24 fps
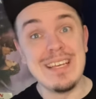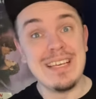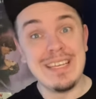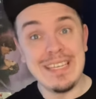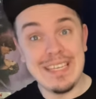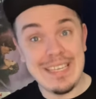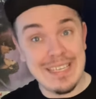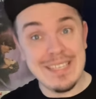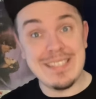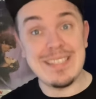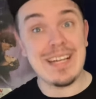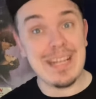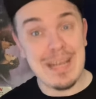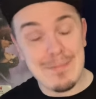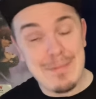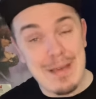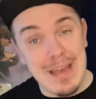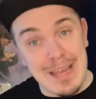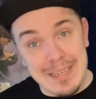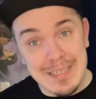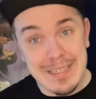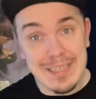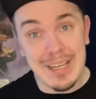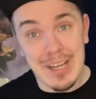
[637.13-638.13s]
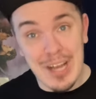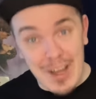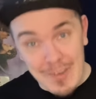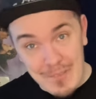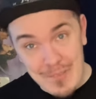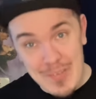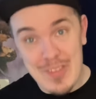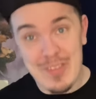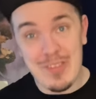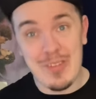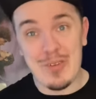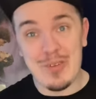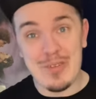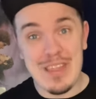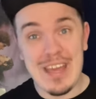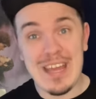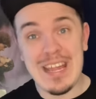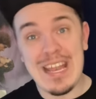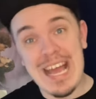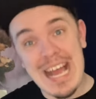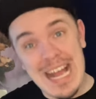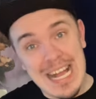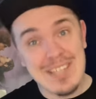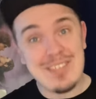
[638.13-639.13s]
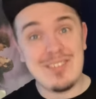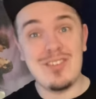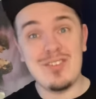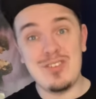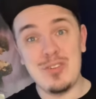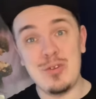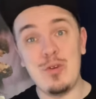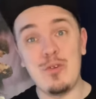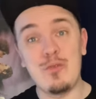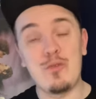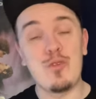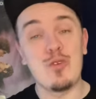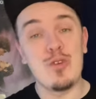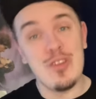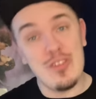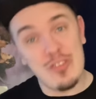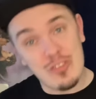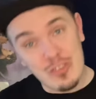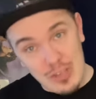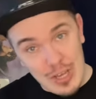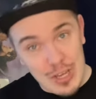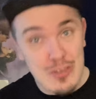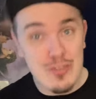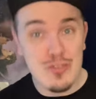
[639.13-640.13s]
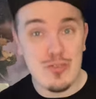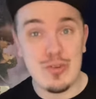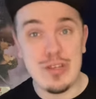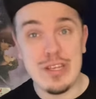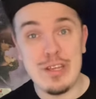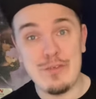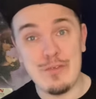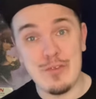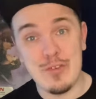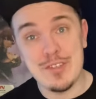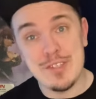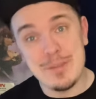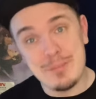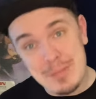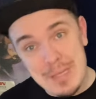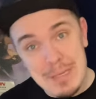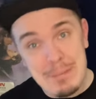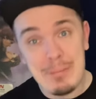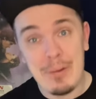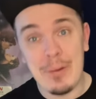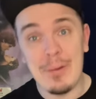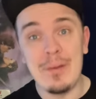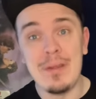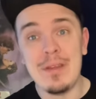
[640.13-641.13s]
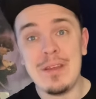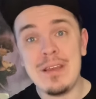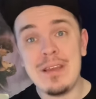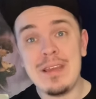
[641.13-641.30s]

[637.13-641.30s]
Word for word: he's a commanding officer that has to do it for his country and for his people.